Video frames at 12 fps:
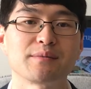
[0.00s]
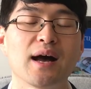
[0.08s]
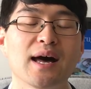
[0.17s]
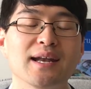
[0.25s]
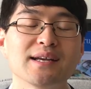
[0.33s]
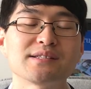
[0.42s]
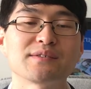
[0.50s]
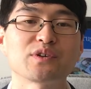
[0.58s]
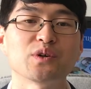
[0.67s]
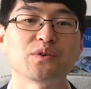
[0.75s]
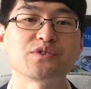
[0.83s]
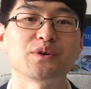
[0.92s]
Unless of
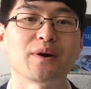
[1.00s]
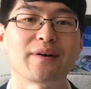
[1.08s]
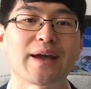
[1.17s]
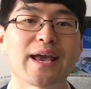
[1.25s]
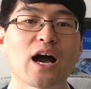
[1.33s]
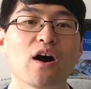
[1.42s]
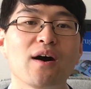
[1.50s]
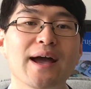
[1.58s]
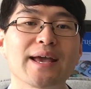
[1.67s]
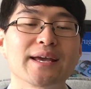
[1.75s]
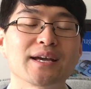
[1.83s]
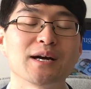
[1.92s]
course you are a high
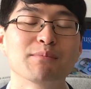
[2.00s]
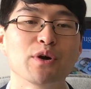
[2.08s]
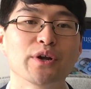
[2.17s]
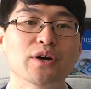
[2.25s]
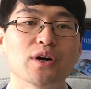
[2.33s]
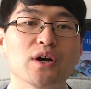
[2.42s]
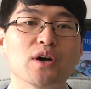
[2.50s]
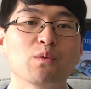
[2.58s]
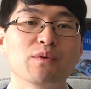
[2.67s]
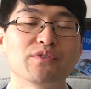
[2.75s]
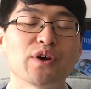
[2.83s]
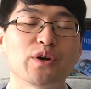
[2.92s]
income earner
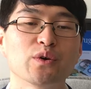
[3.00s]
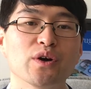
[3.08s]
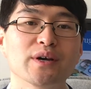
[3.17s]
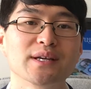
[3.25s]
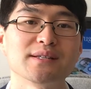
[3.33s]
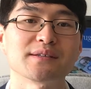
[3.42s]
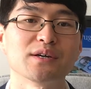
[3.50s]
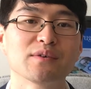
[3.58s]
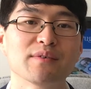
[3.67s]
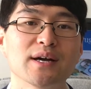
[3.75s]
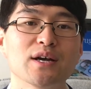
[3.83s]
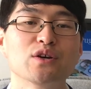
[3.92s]
with total earnings
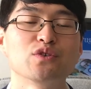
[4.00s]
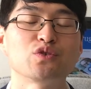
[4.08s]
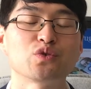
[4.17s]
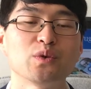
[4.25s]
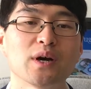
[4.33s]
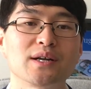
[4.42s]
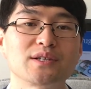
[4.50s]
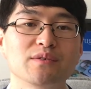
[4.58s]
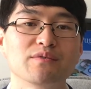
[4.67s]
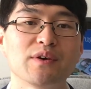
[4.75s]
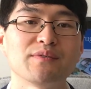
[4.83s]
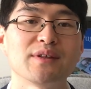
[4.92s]
over
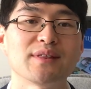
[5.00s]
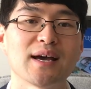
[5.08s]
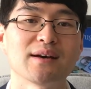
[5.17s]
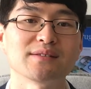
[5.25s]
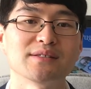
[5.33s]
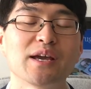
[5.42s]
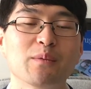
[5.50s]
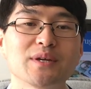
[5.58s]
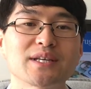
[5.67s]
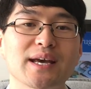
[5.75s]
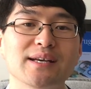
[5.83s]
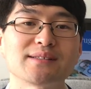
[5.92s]
$250,000, in
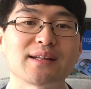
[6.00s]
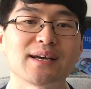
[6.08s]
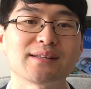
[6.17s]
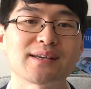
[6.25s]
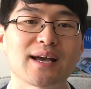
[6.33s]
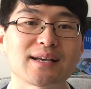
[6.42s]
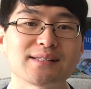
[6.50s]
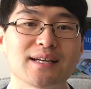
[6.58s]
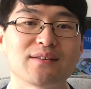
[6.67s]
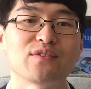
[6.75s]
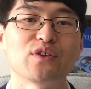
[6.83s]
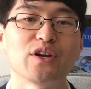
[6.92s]
which case they are taxed
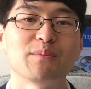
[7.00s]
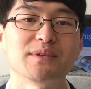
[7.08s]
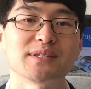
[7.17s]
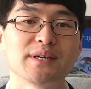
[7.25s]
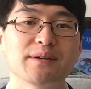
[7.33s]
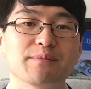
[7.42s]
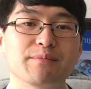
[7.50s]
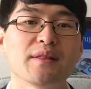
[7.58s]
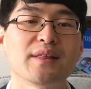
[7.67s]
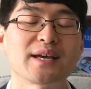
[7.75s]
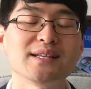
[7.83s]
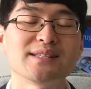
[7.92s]
at 30%.
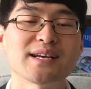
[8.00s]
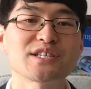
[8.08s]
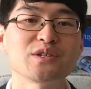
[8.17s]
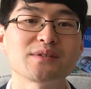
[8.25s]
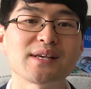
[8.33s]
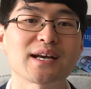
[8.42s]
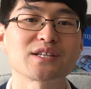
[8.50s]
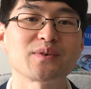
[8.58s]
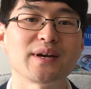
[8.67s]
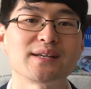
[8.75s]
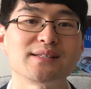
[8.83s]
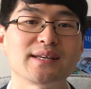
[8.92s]
The concessional tax
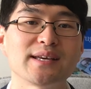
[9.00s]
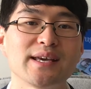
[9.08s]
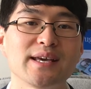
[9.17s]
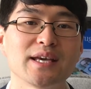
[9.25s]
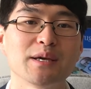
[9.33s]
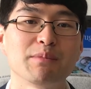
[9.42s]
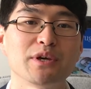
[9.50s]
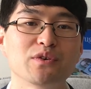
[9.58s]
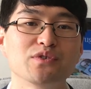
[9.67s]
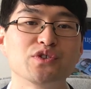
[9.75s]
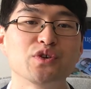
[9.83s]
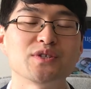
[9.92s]
rate is the key here
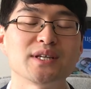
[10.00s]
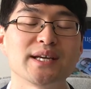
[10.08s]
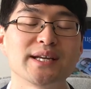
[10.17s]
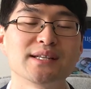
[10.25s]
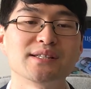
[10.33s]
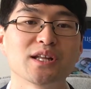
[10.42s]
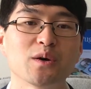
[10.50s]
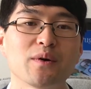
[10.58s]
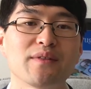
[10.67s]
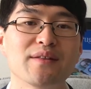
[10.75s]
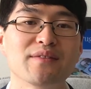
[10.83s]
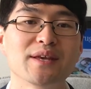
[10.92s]
because usually it is lower
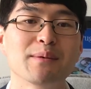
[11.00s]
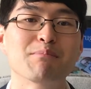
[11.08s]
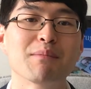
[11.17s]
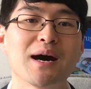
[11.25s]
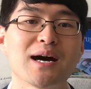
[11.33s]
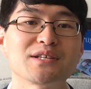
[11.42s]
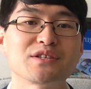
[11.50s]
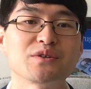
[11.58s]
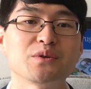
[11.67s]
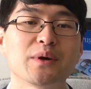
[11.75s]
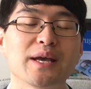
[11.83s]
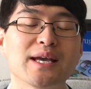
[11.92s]
than the
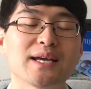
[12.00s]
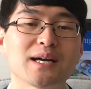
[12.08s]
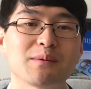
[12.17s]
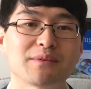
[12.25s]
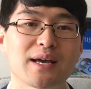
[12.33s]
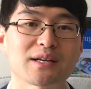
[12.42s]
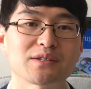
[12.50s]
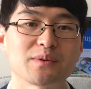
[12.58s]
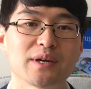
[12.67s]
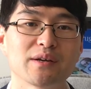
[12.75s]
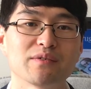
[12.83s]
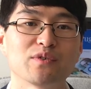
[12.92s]
marginal income tax
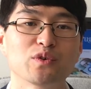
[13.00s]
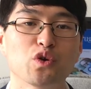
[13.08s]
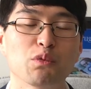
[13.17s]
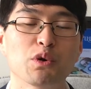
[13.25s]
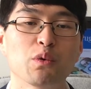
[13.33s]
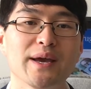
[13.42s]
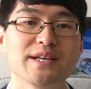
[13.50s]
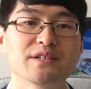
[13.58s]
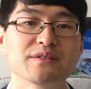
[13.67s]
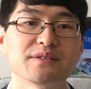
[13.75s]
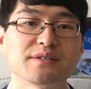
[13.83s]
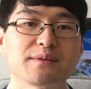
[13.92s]
rate for normal wages.